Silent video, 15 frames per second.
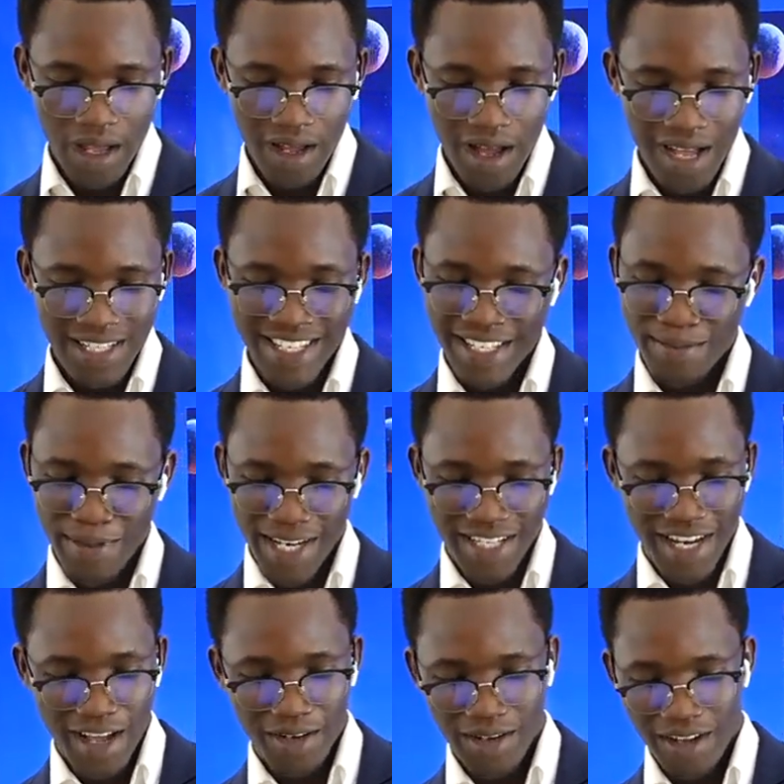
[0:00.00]
uh, since my
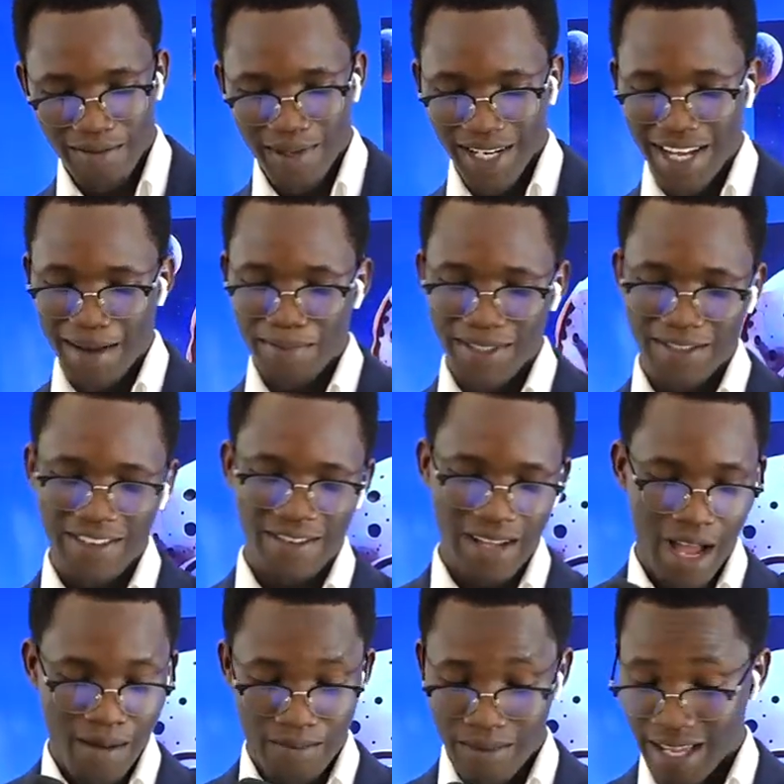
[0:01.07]
childhood, I've been,
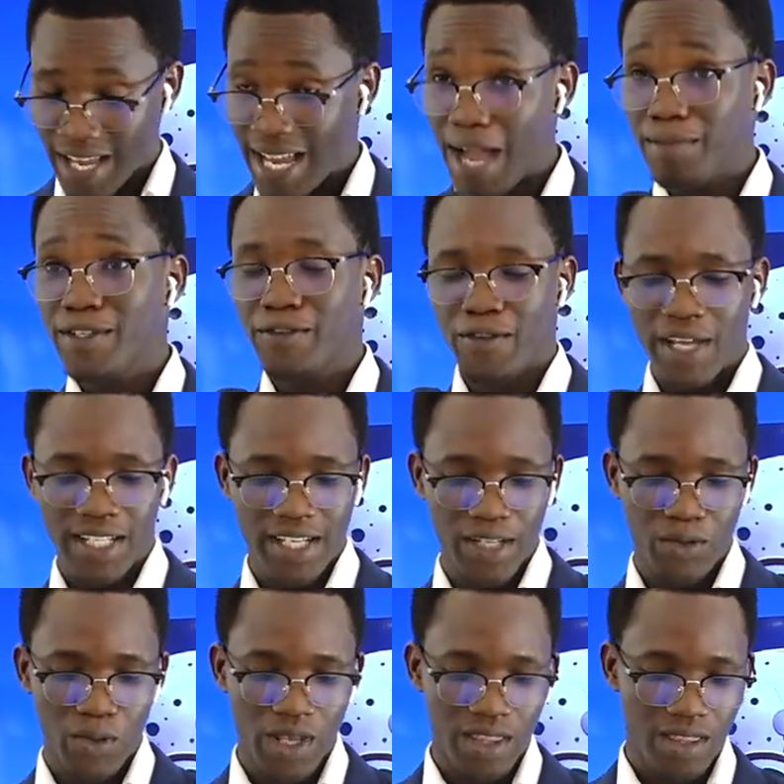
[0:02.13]
I've been captivated
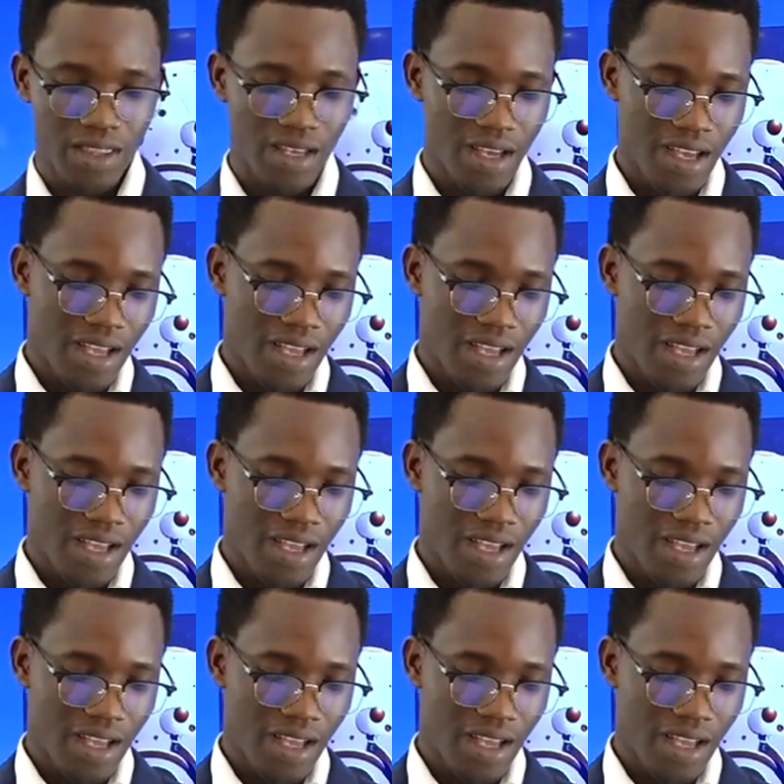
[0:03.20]
with